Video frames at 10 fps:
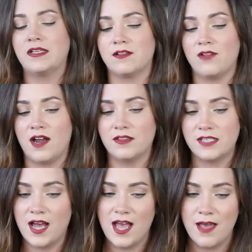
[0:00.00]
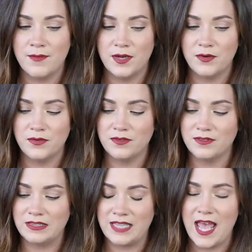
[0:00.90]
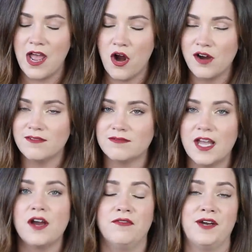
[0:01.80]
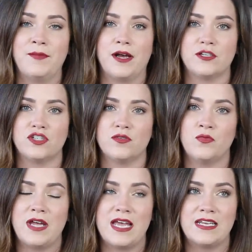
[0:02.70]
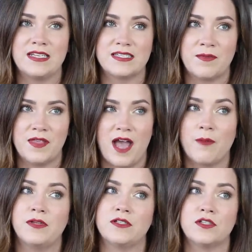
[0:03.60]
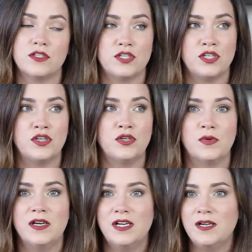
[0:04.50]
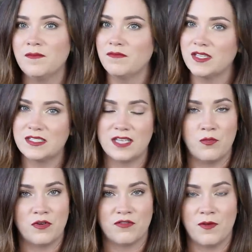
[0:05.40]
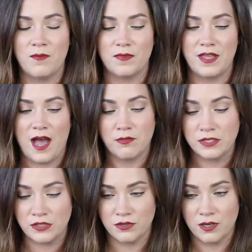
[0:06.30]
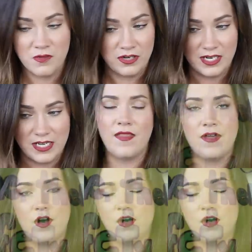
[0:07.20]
because a lot of the time, they aren't there very much when something happens to someone from the Aboriginal communities. And they